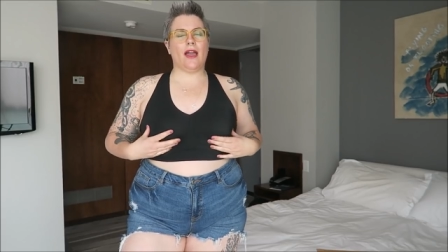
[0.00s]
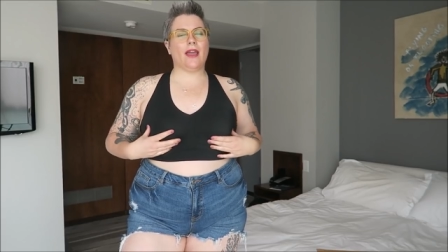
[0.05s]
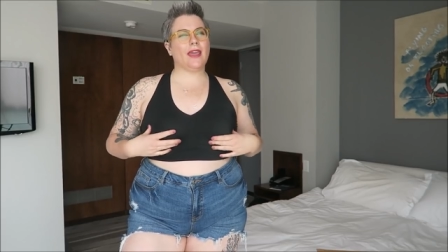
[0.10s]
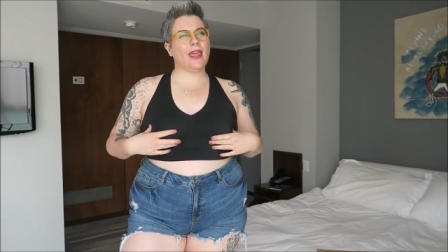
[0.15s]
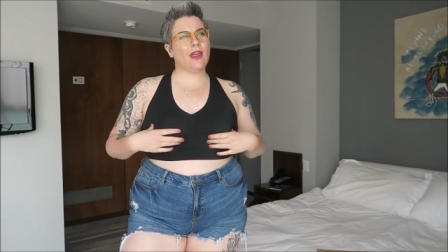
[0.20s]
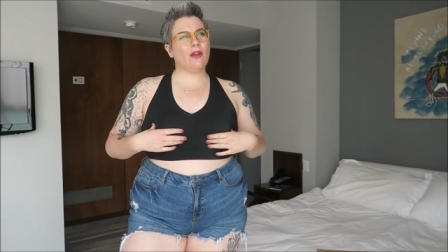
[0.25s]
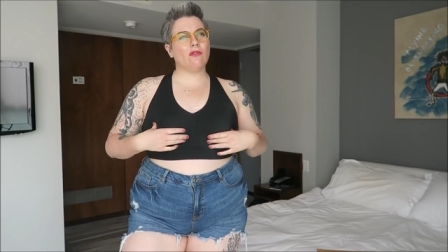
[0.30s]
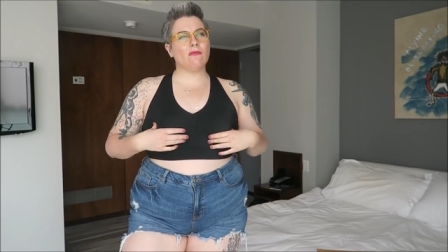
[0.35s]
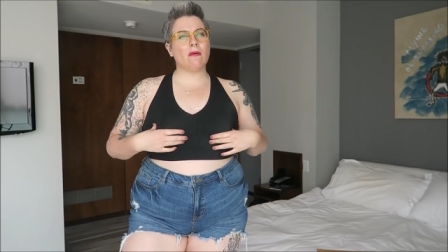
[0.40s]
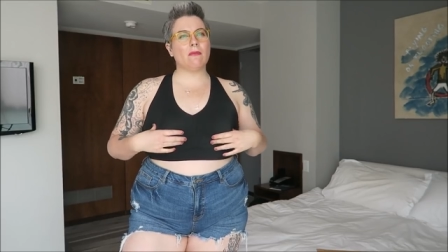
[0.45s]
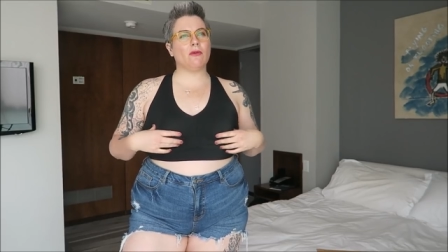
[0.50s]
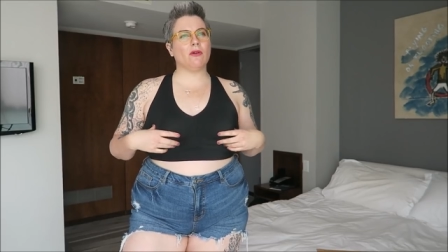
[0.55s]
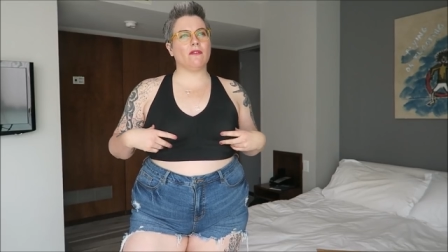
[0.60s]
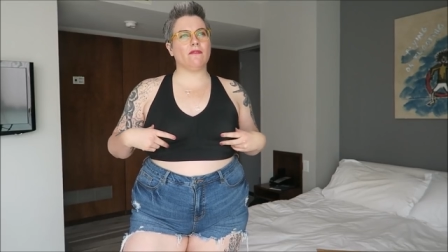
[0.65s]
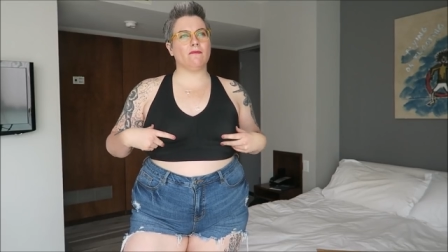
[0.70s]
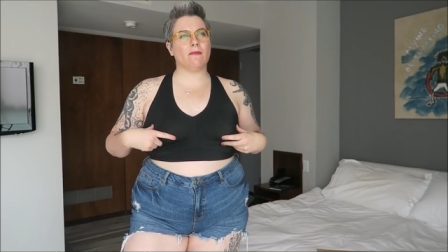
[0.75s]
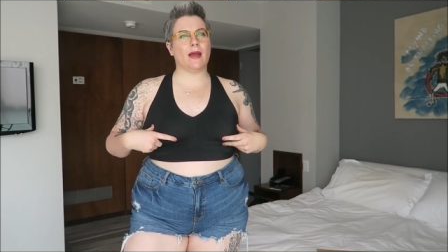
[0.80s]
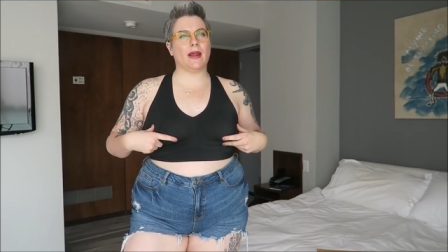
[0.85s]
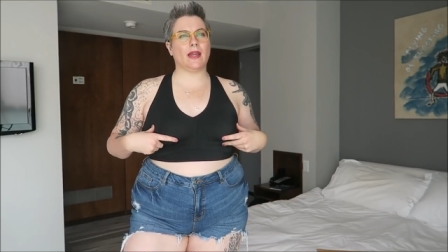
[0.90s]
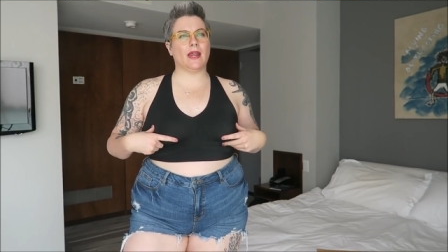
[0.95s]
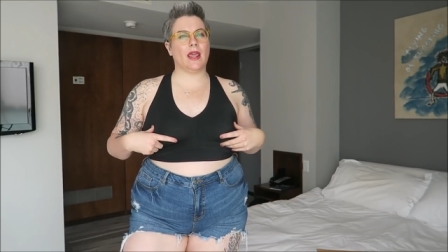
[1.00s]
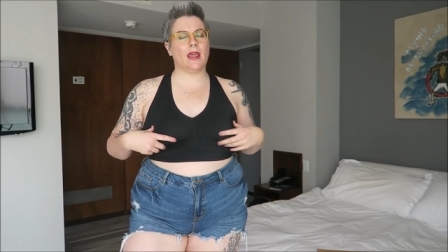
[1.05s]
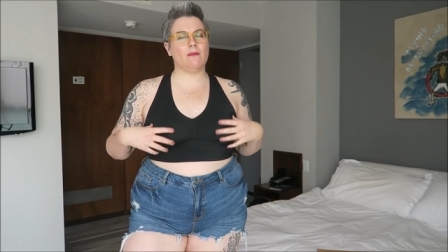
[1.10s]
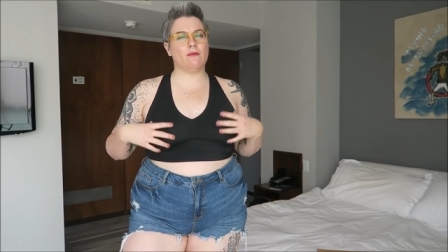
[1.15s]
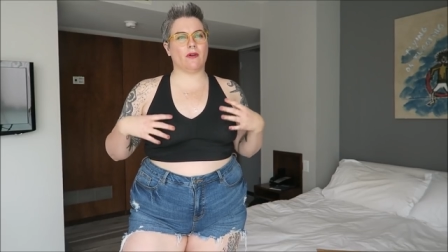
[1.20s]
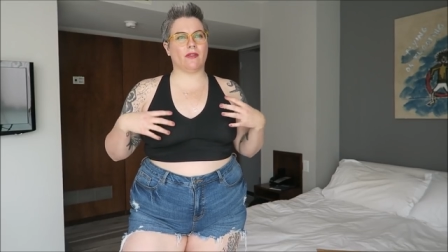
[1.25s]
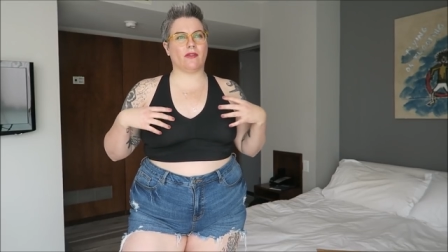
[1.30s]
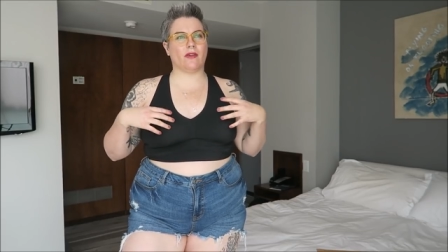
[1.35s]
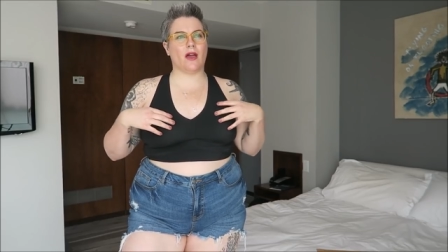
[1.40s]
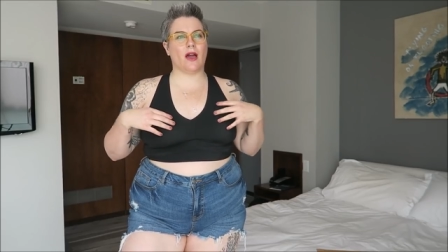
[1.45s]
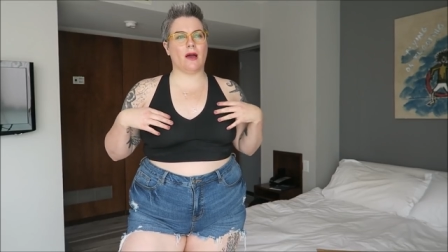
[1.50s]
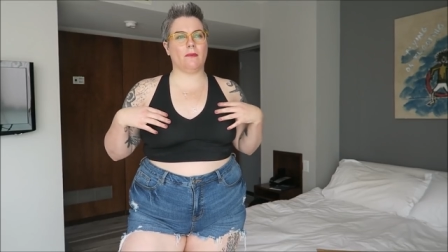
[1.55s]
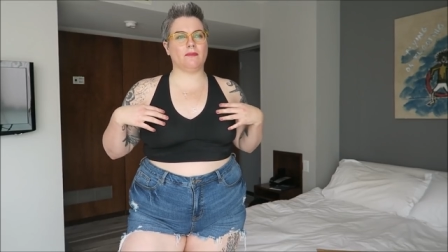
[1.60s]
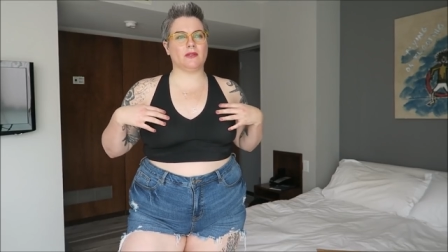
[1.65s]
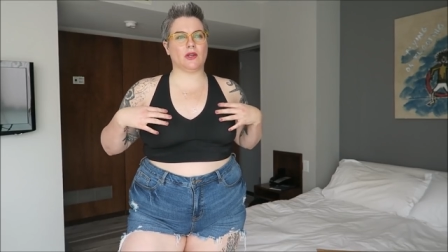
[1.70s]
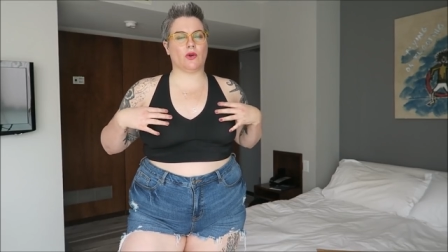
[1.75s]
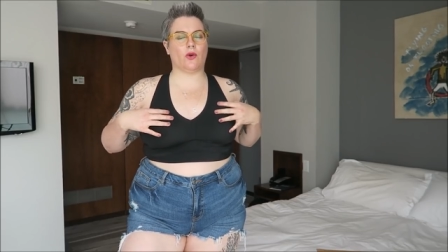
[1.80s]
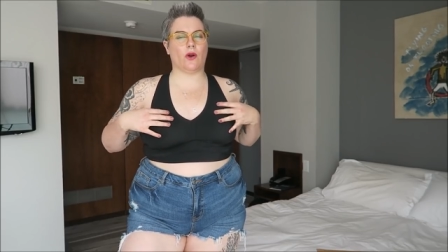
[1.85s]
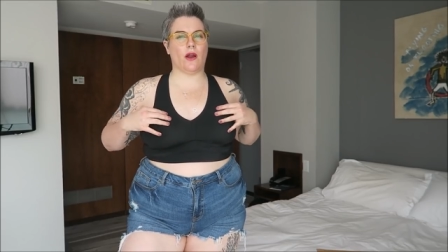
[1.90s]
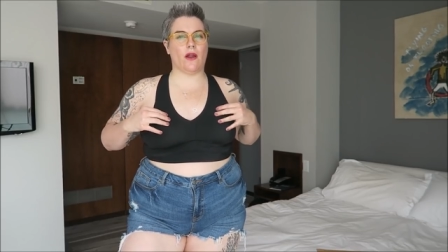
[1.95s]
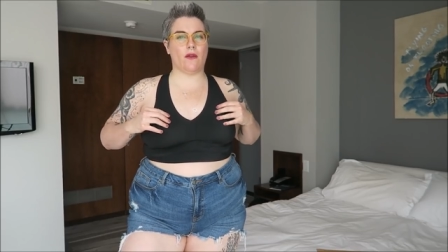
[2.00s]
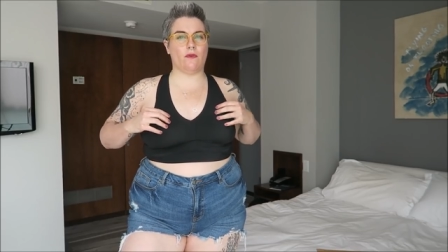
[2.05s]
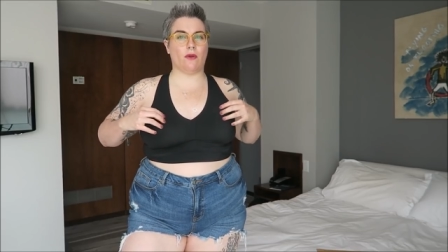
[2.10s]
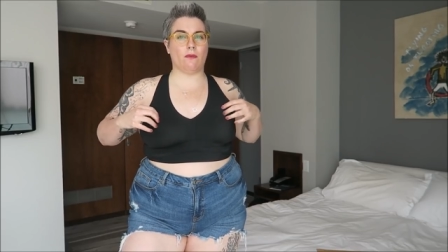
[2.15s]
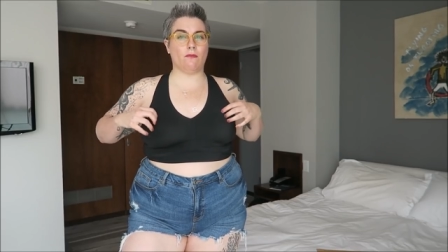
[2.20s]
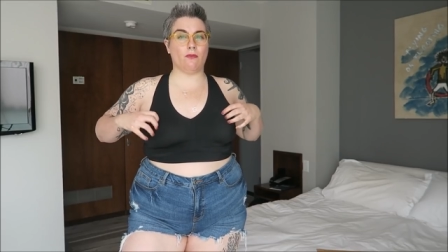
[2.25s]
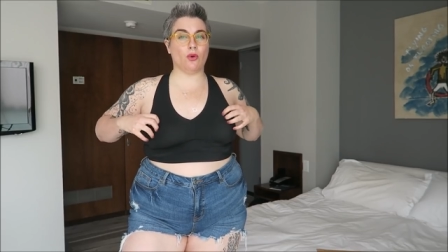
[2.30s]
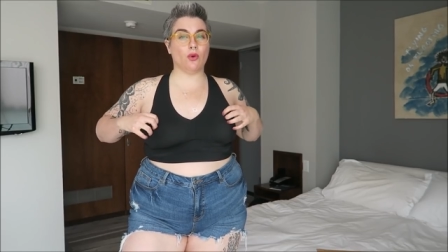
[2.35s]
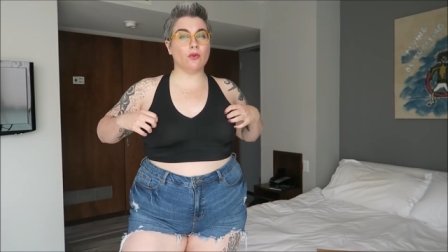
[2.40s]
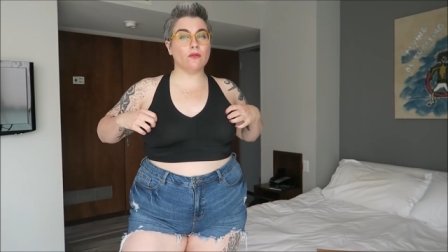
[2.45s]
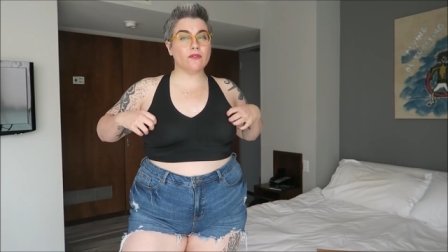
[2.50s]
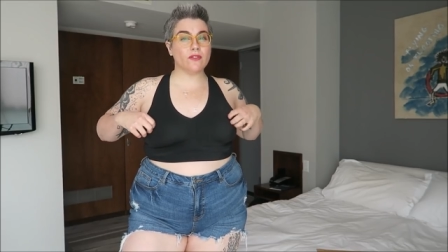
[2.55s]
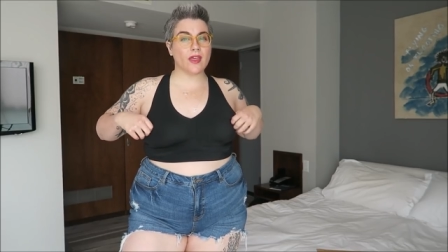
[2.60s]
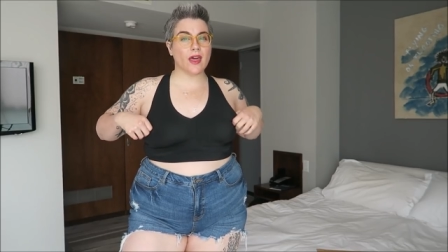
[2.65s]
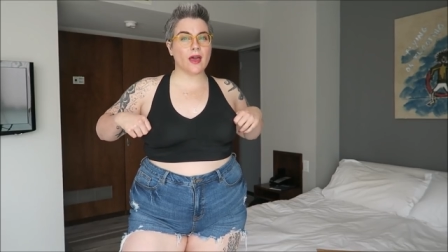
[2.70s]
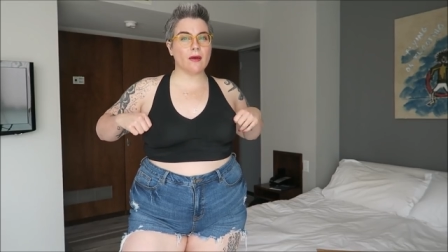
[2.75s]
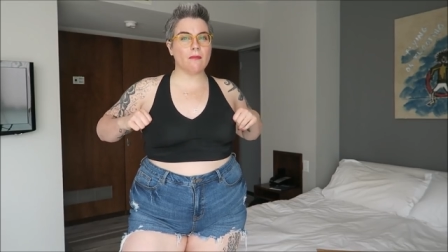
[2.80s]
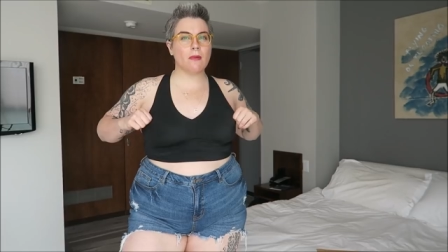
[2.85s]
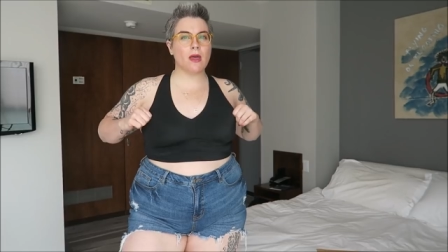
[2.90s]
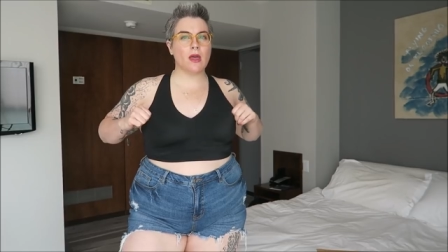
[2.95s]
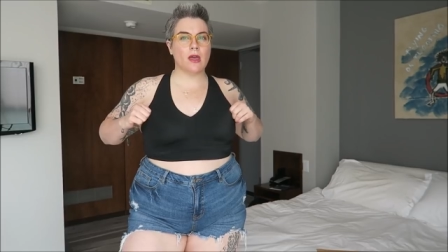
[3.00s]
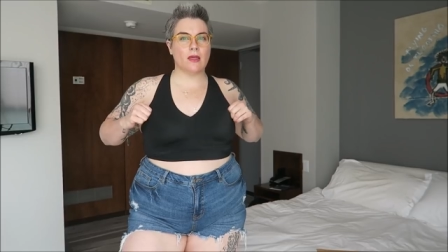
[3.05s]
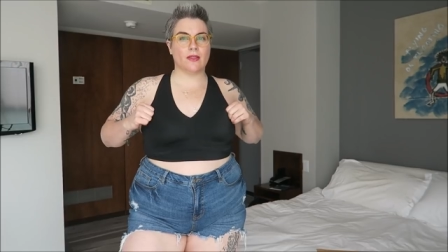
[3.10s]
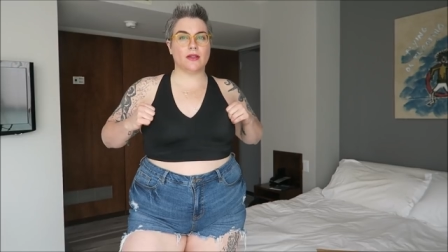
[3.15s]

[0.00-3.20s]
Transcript: I can't remember if mine came with cups or I removed them.